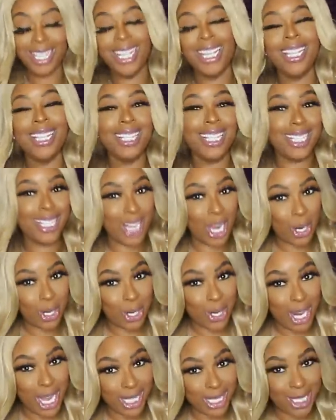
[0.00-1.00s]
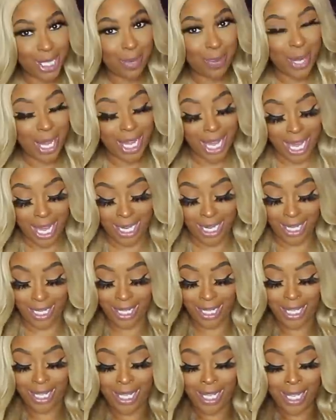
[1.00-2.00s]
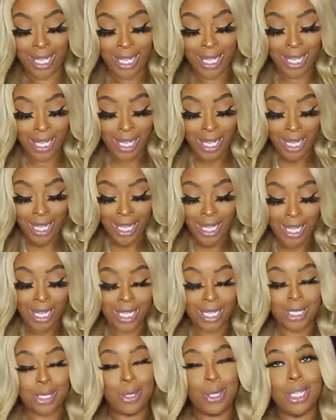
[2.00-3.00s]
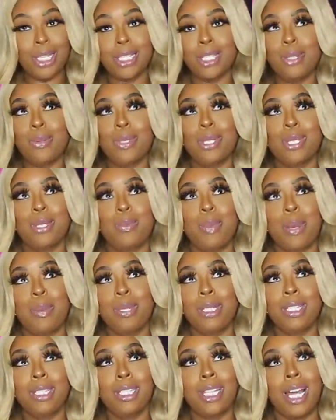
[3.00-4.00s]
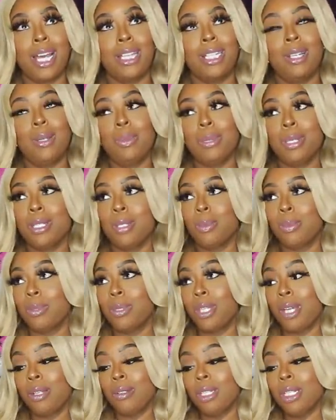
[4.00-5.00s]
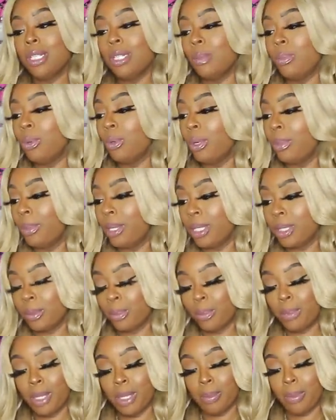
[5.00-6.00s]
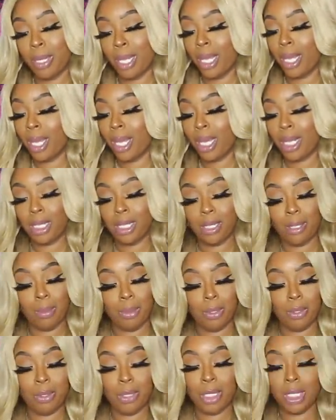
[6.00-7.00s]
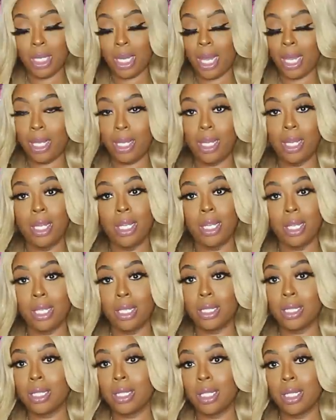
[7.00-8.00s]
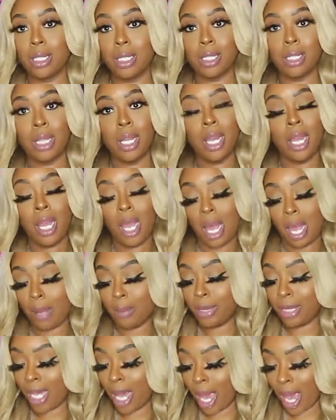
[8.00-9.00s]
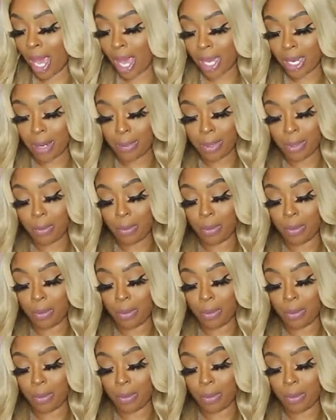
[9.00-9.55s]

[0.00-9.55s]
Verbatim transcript: hey, did y'all hear how cheap I got it so let's see what this baby look like don't don't disappoint this big flat I ain't in the mood tonight it's it's I'm tired I've been